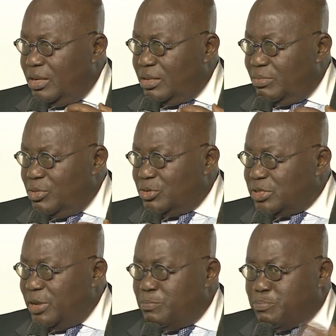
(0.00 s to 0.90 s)

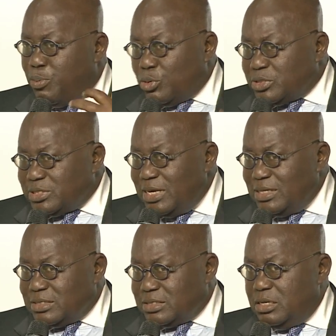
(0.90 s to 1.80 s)
most
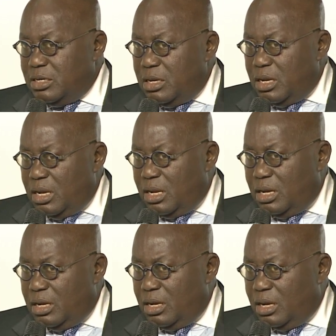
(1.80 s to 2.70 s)
important
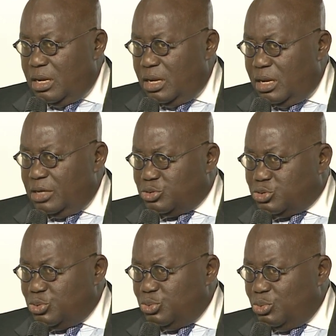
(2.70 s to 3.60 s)

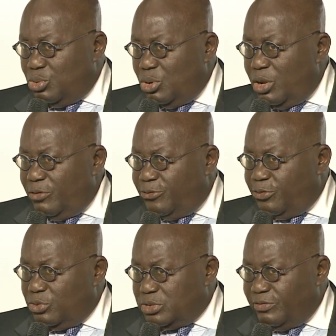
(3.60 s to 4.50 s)
tool
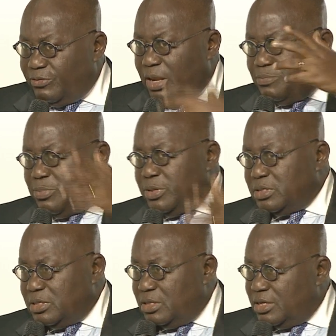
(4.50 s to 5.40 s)
for development
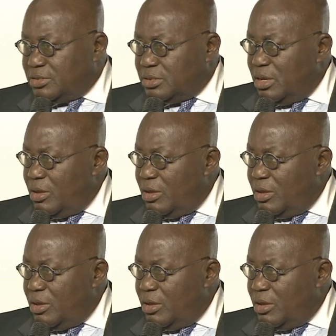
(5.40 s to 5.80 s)
in this,